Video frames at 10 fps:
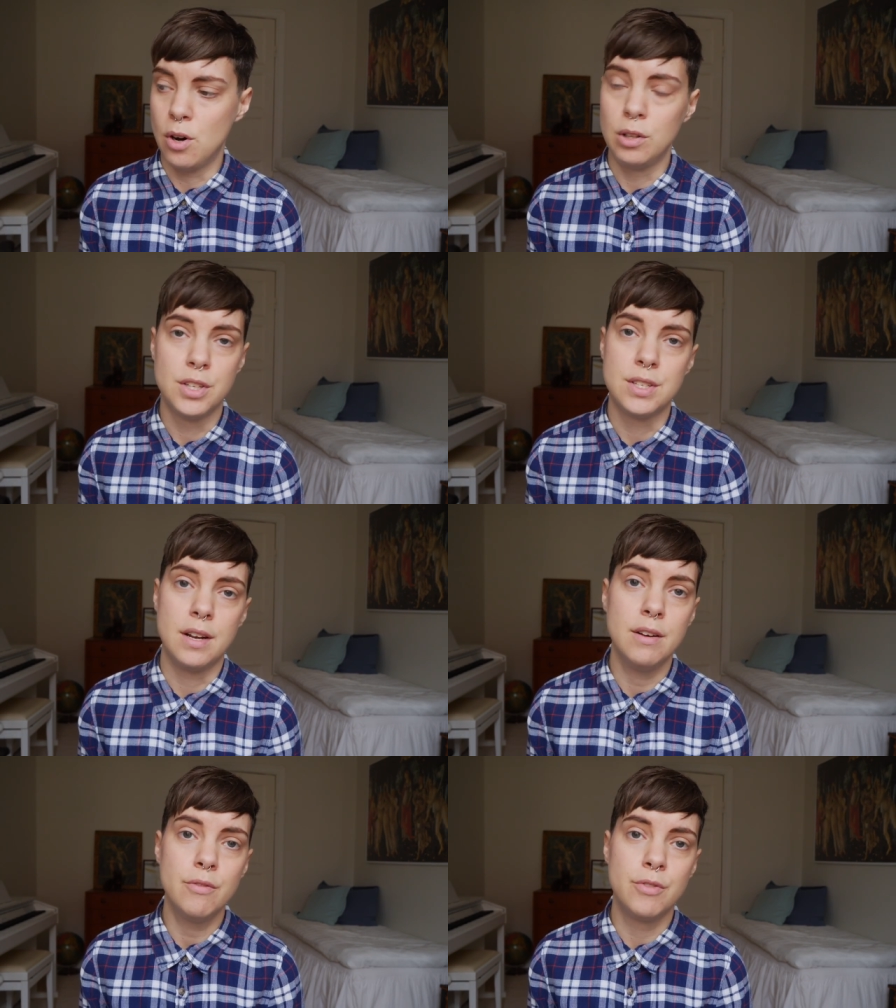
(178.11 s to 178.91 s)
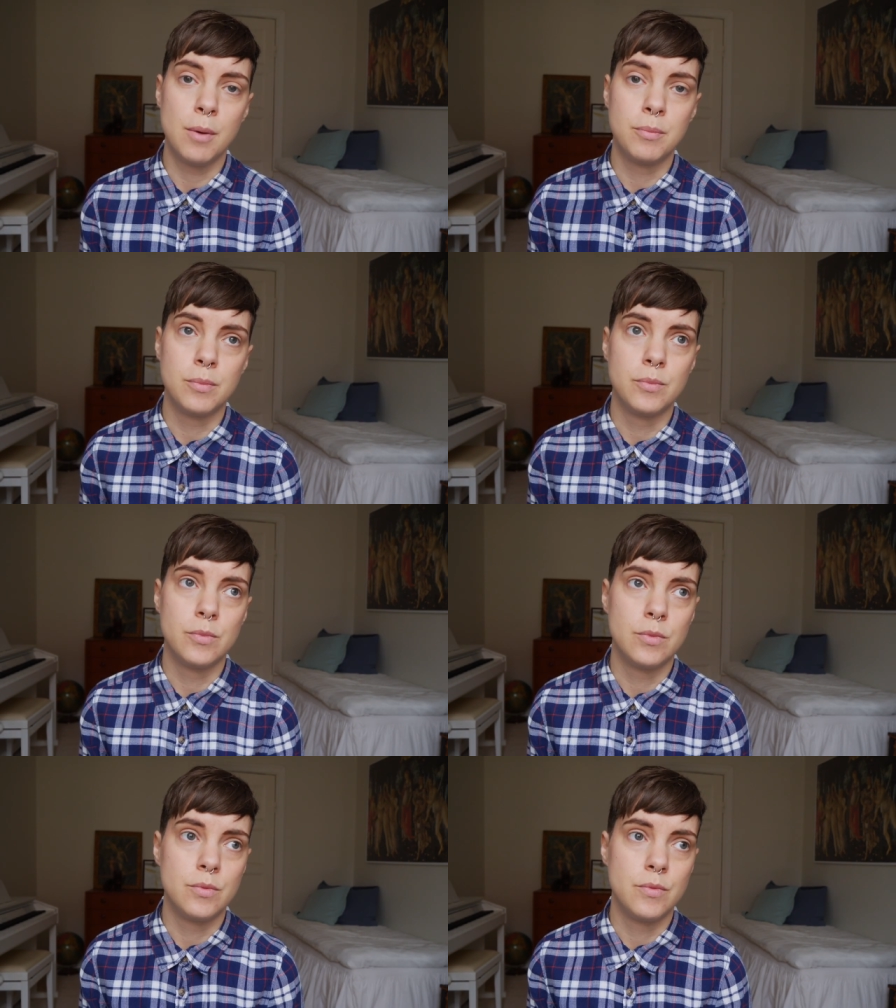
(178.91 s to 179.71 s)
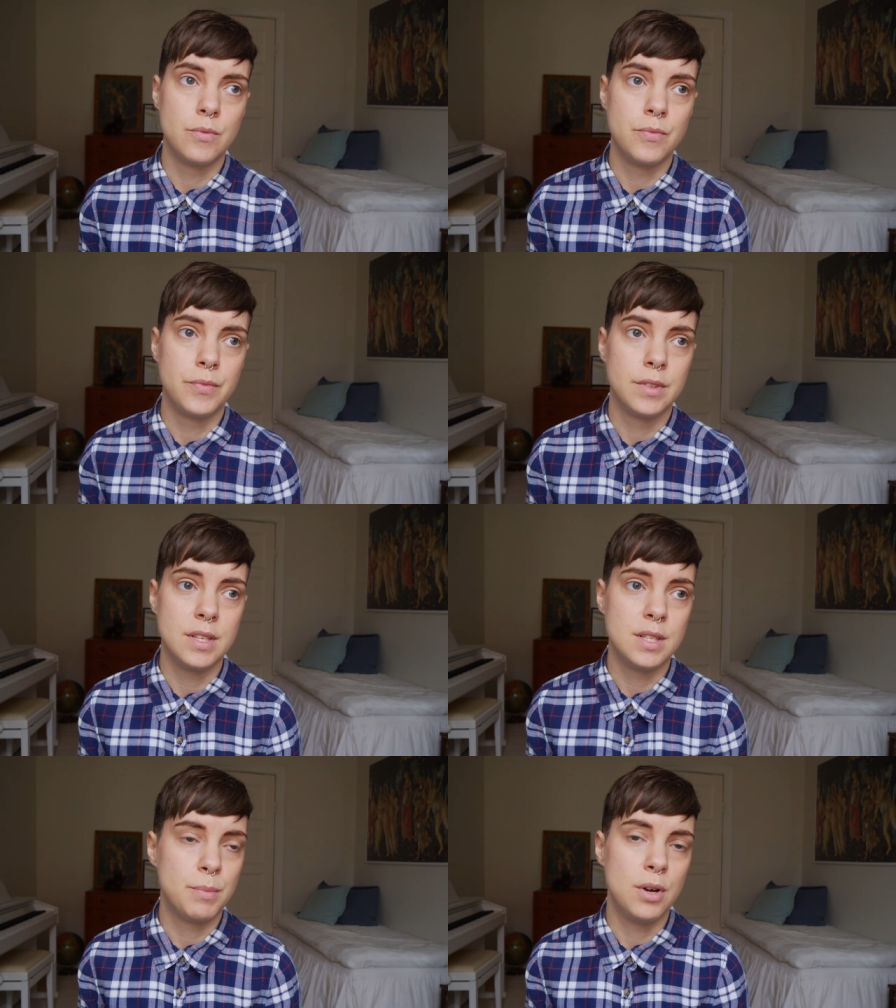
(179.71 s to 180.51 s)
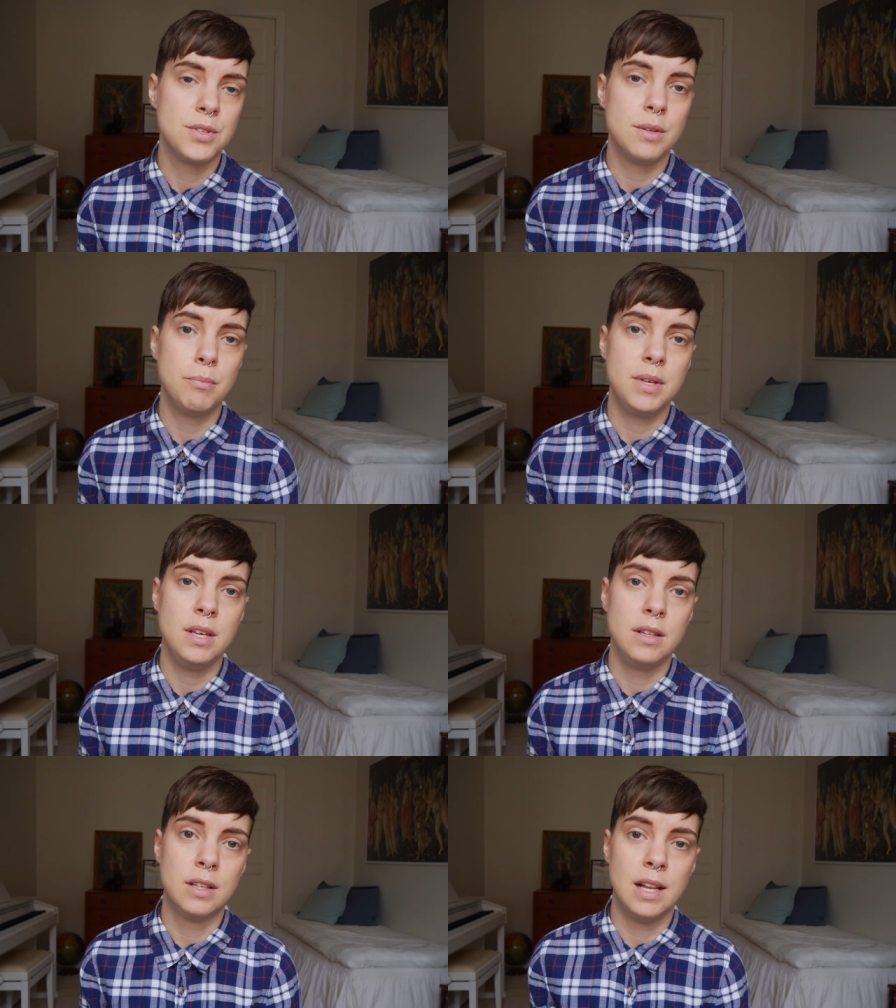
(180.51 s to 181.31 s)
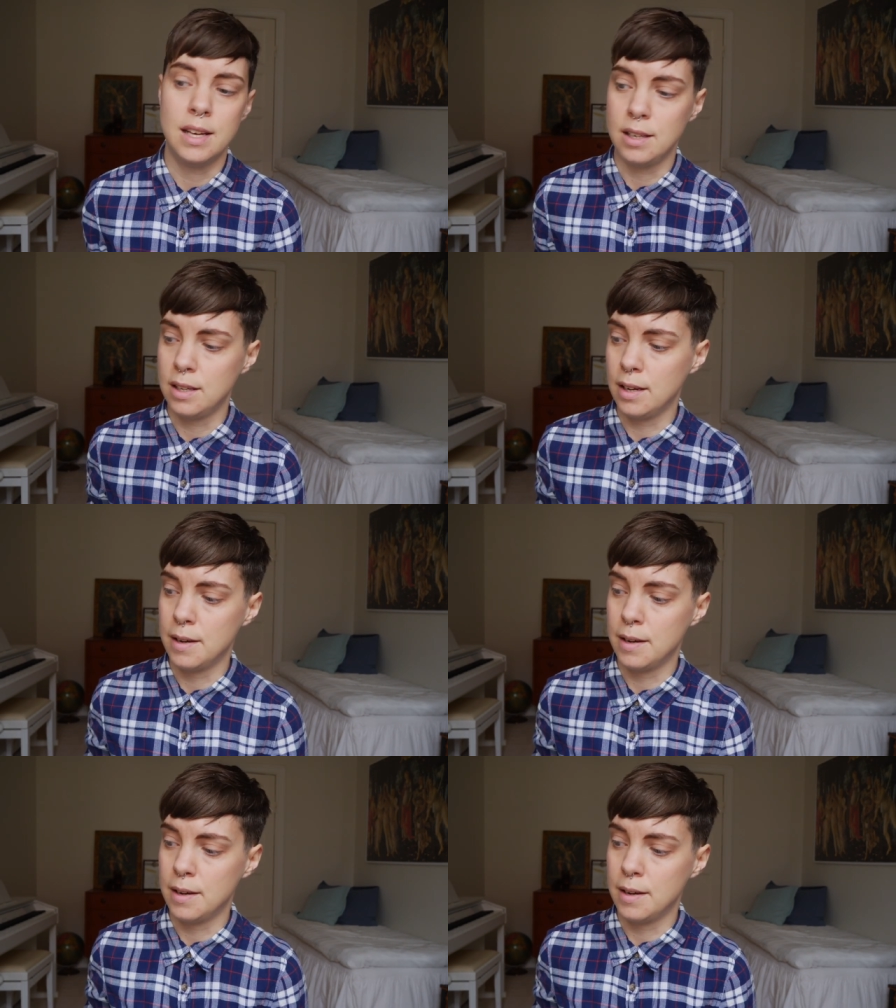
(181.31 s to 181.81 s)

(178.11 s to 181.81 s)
all of a sudden, from mm, this person being like,